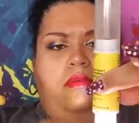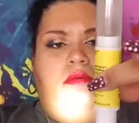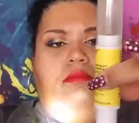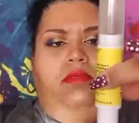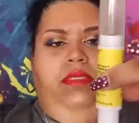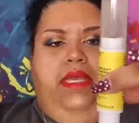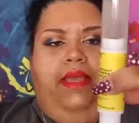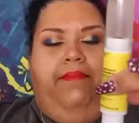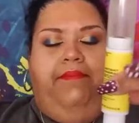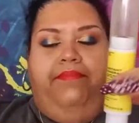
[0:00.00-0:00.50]

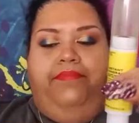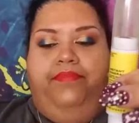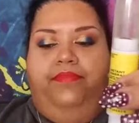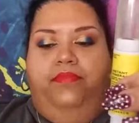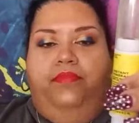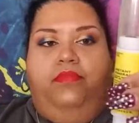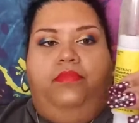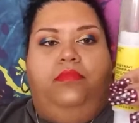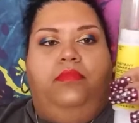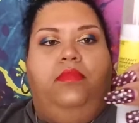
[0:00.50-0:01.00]
Okay.
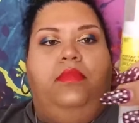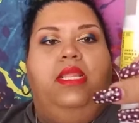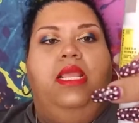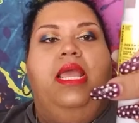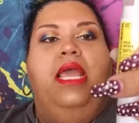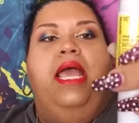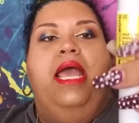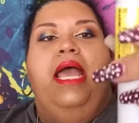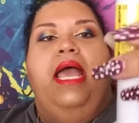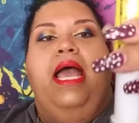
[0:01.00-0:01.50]

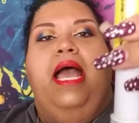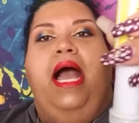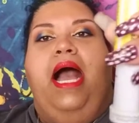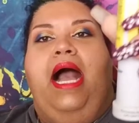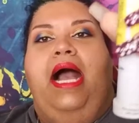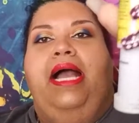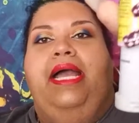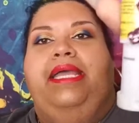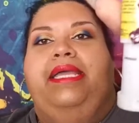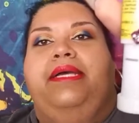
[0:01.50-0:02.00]

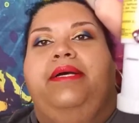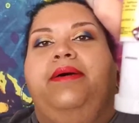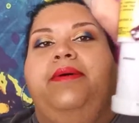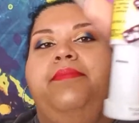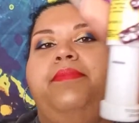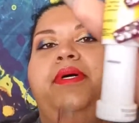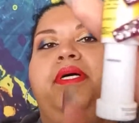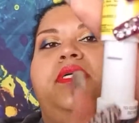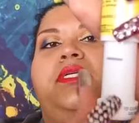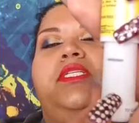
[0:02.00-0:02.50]
I
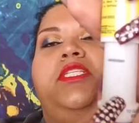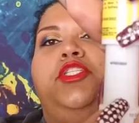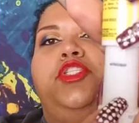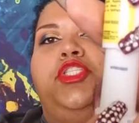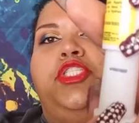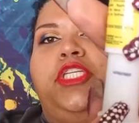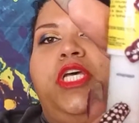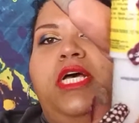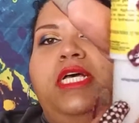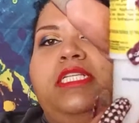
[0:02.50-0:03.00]
am
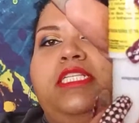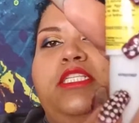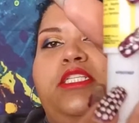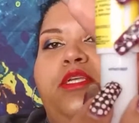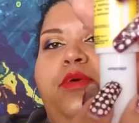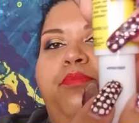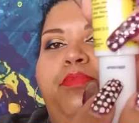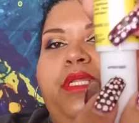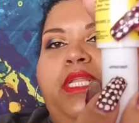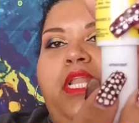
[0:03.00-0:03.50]
just
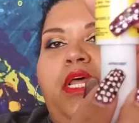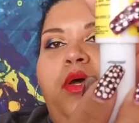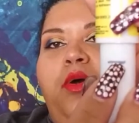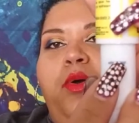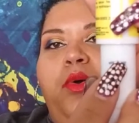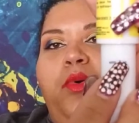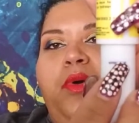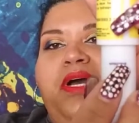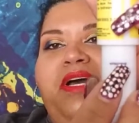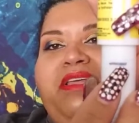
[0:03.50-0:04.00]

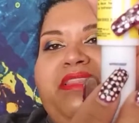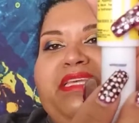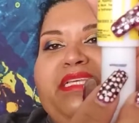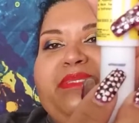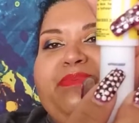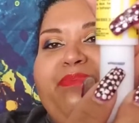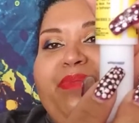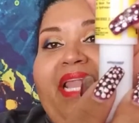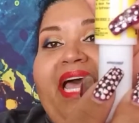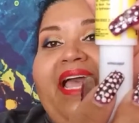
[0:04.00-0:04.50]
below
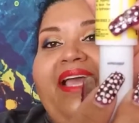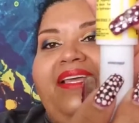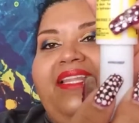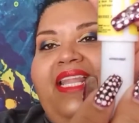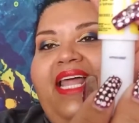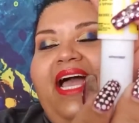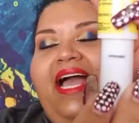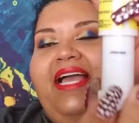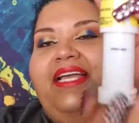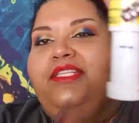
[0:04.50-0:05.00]
this black
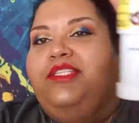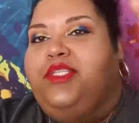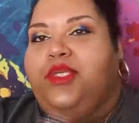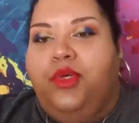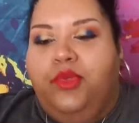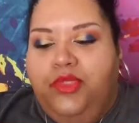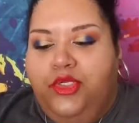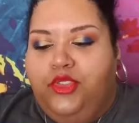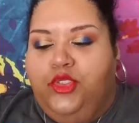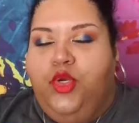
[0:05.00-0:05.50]
line,
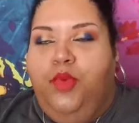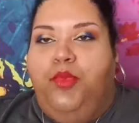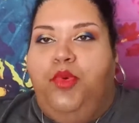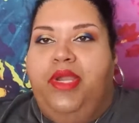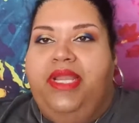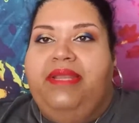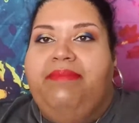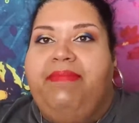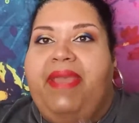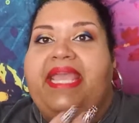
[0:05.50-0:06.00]
so there's no
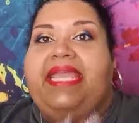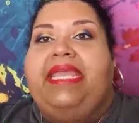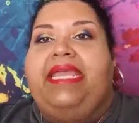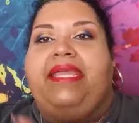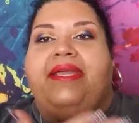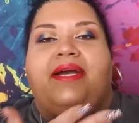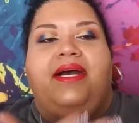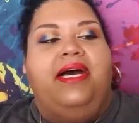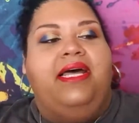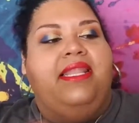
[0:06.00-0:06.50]
point in
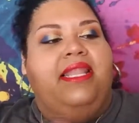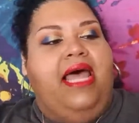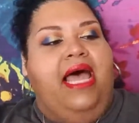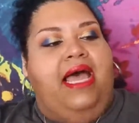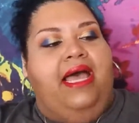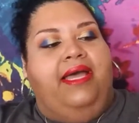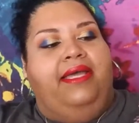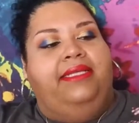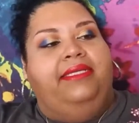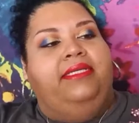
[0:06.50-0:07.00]
making a
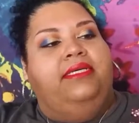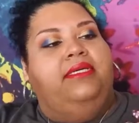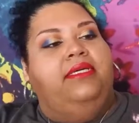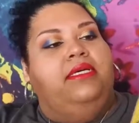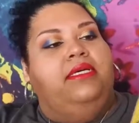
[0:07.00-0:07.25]
line.